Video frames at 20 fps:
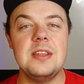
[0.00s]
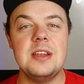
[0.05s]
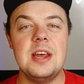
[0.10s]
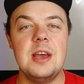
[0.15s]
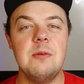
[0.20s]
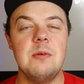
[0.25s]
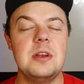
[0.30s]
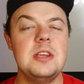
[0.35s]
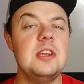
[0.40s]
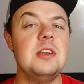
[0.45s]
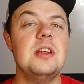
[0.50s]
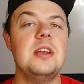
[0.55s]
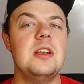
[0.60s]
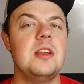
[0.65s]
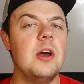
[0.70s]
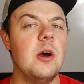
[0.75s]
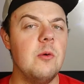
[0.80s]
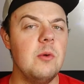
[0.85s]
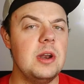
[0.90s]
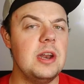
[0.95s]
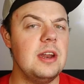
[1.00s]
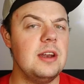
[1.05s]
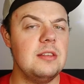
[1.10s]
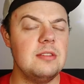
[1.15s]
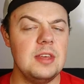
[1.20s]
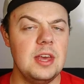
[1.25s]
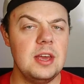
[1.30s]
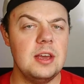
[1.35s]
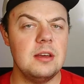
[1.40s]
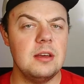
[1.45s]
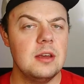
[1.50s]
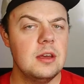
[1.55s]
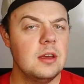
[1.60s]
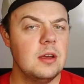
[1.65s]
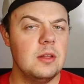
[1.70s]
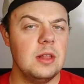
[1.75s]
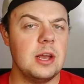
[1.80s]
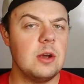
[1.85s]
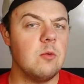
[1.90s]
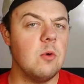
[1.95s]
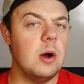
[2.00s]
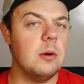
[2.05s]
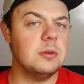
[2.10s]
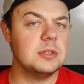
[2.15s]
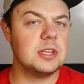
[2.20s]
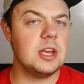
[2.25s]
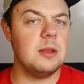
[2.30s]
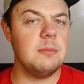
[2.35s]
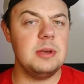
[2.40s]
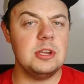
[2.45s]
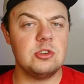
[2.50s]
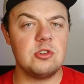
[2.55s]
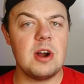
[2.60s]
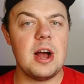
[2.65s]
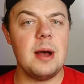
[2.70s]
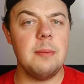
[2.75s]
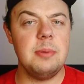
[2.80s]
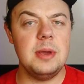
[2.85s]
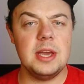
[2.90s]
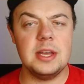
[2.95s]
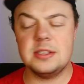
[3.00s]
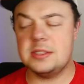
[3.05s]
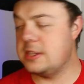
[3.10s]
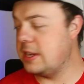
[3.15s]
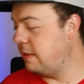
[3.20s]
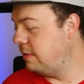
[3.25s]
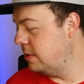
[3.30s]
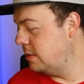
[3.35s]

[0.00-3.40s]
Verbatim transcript: the day when you didn't know when anything, like what was going to be dropping and stuff.